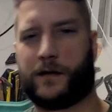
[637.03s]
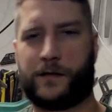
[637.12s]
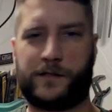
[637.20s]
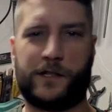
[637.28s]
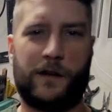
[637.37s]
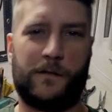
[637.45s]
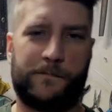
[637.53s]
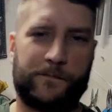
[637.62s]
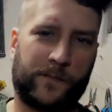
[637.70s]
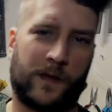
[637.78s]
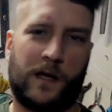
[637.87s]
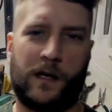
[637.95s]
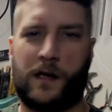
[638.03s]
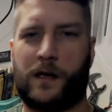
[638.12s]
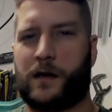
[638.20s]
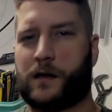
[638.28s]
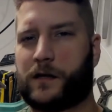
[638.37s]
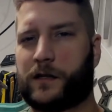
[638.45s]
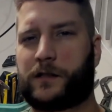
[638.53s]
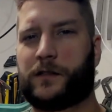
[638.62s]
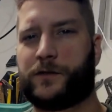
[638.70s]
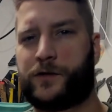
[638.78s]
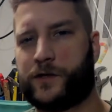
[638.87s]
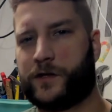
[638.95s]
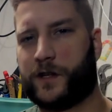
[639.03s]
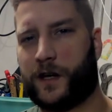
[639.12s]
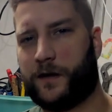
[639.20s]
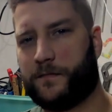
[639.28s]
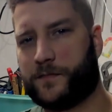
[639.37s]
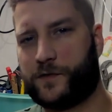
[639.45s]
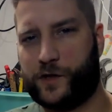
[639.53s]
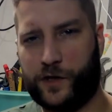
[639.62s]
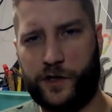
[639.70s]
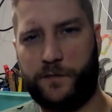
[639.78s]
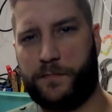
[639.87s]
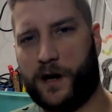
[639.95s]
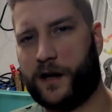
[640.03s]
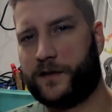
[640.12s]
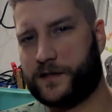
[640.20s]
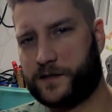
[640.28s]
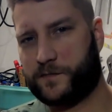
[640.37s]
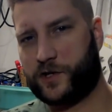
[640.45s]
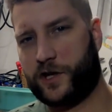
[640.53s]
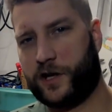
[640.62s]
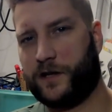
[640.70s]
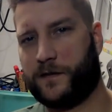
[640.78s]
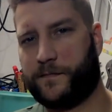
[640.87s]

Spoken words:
So, conclusion time. Should you buy this machine?